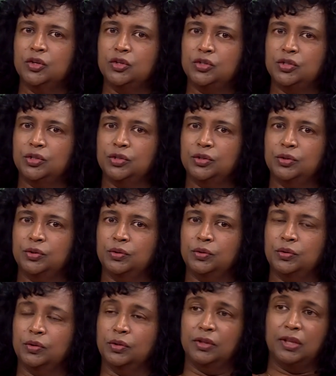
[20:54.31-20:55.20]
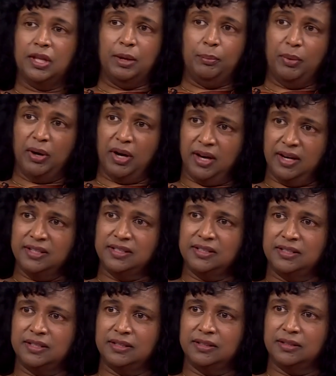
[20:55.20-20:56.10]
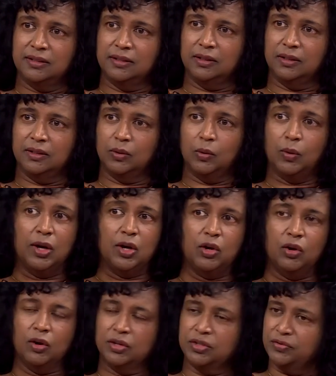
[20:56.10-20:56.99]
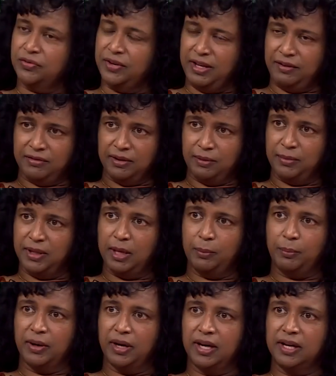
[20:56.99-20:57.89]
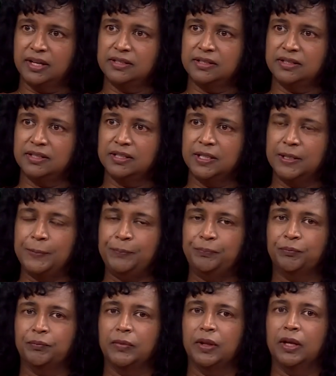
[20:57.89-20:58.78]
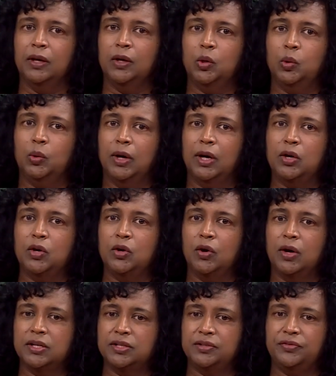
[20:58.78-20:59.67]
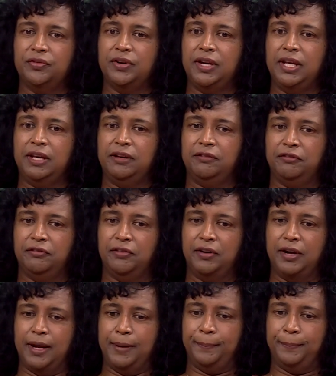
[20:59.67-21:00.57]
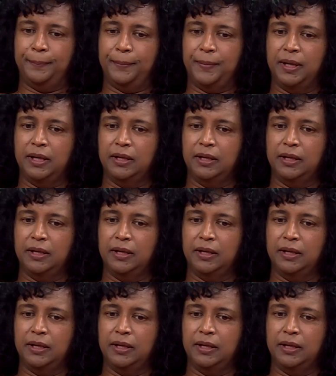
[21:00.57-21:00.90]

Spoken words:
to their past, who are not free from their past, who are not free from